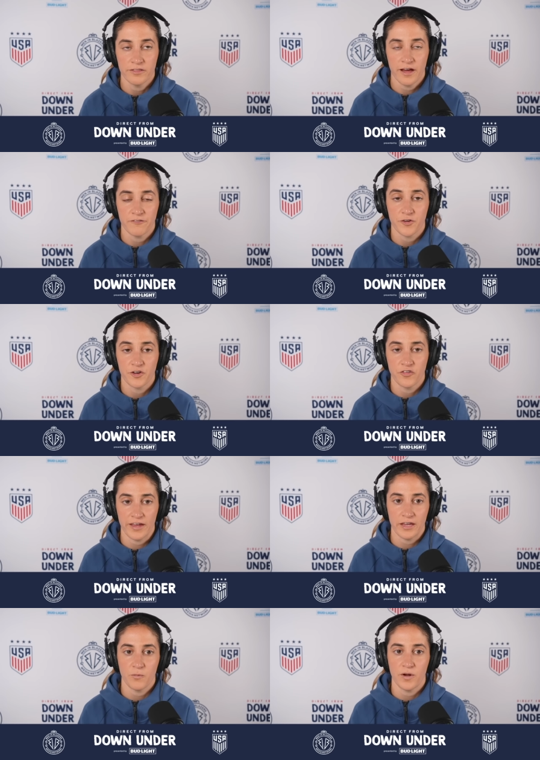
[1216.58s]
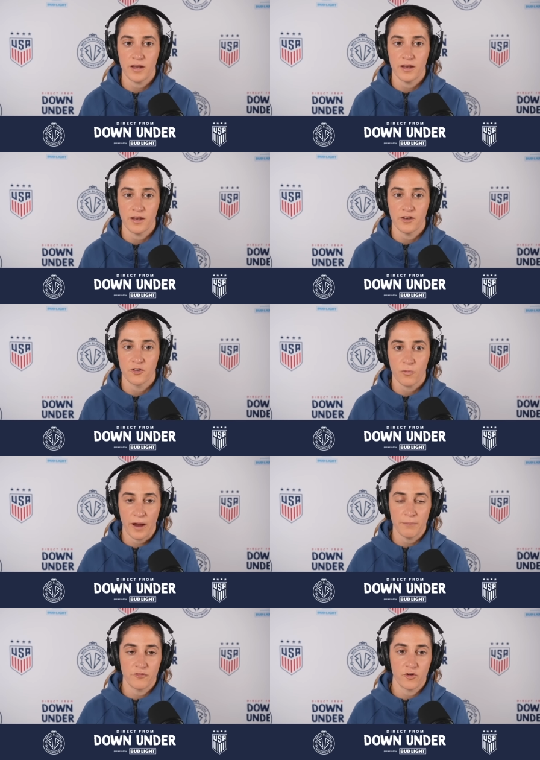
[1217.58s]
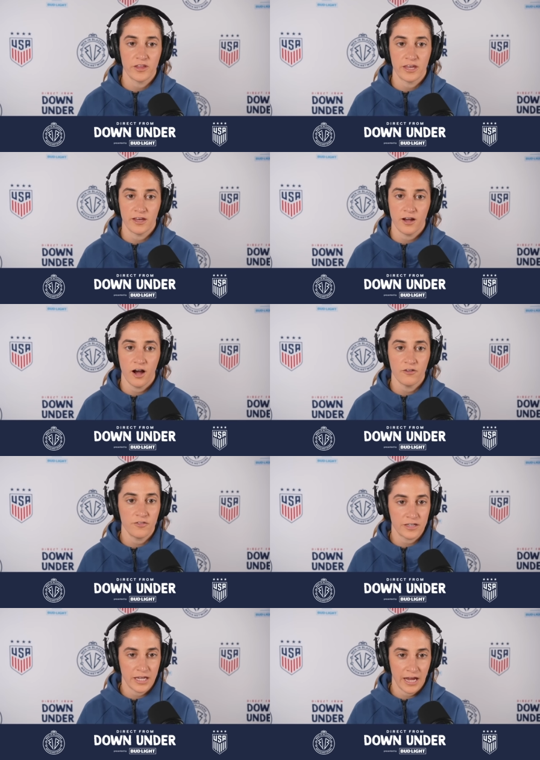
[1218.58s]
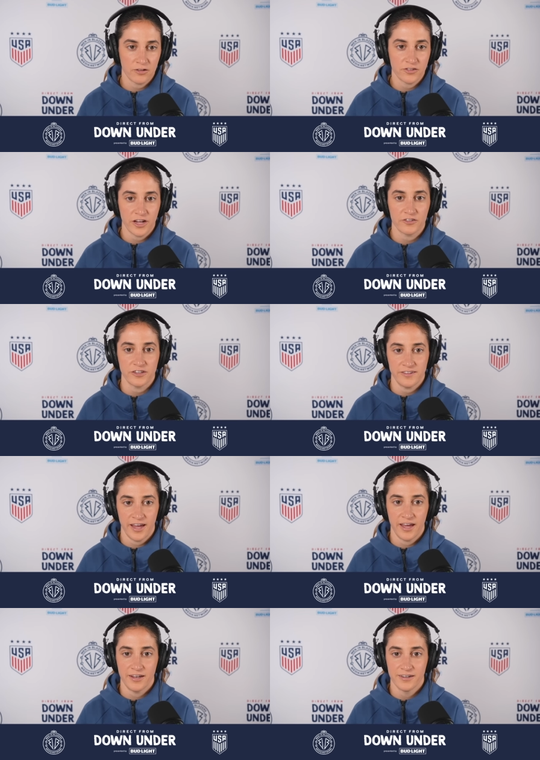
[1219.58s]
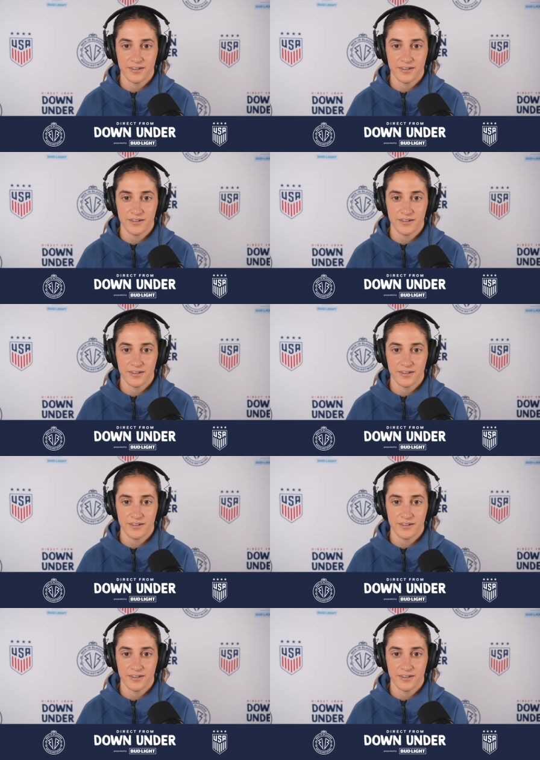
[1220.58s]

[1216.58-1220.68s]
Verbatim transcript: that for a second when right before the kickoff it counts down to 10.